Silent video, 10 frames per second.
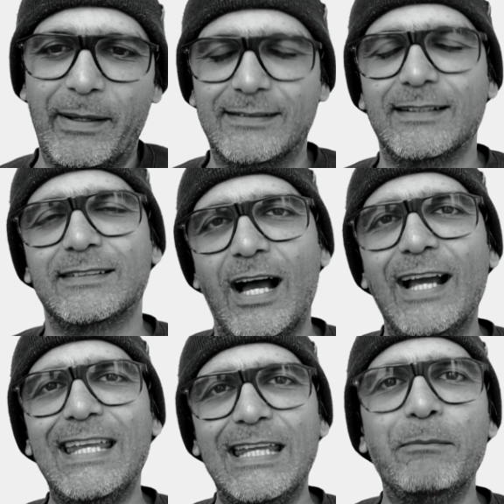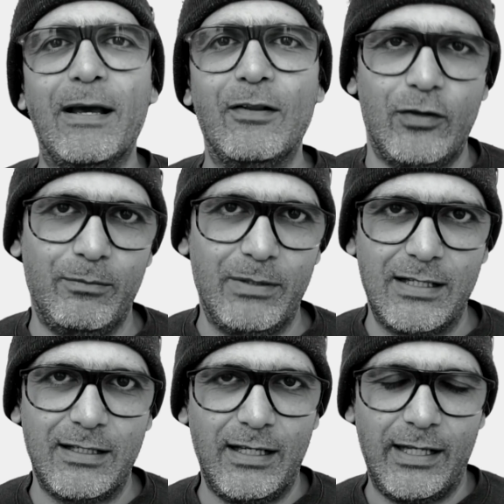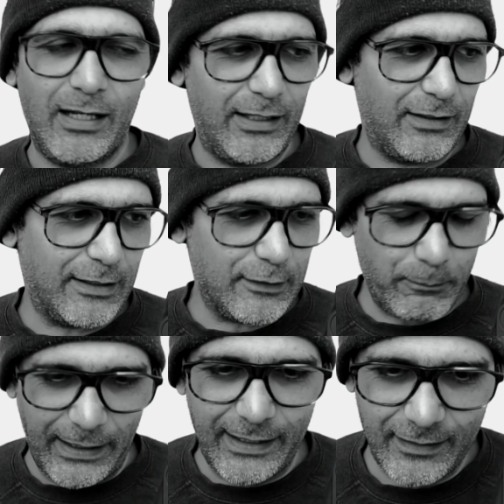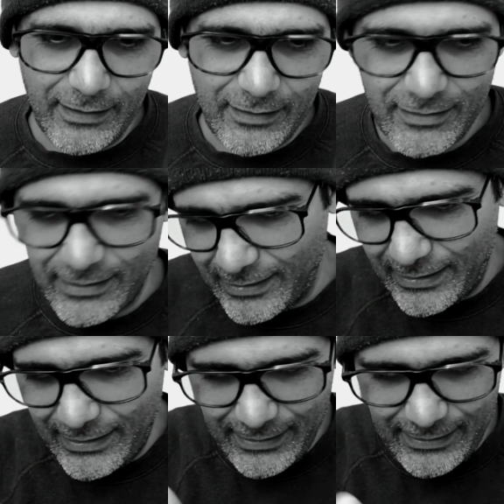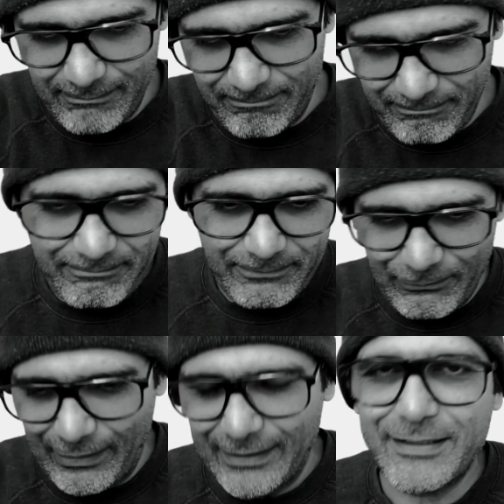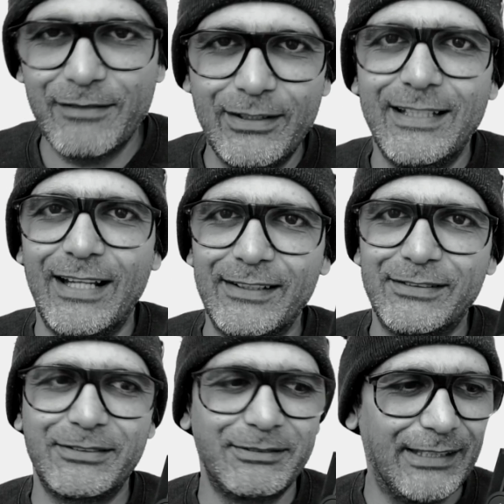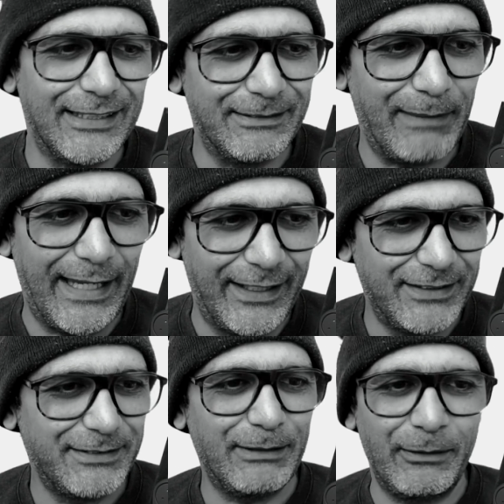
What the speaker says: back to this. I emailed them and I explained this in a relatively nice manner.